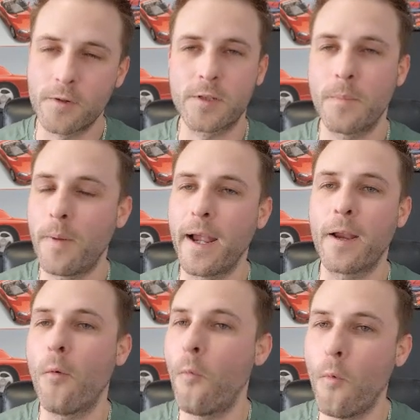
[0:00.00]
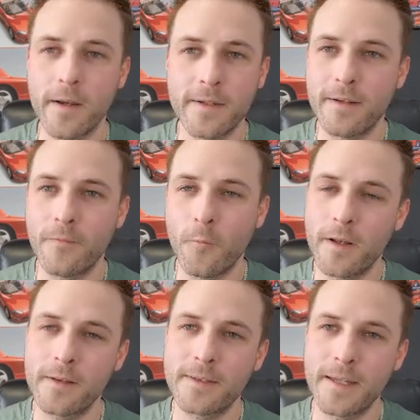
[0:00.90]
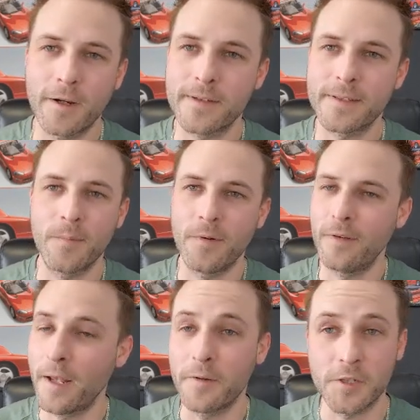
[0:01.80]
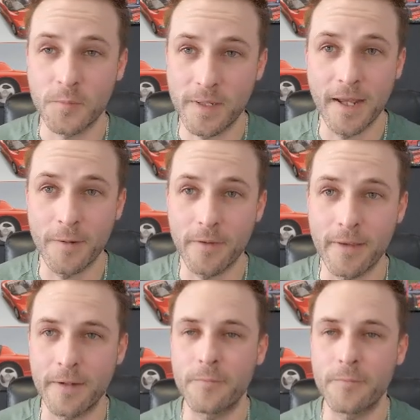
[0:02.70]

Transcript: just to buy one ticker symbol and just be done with it,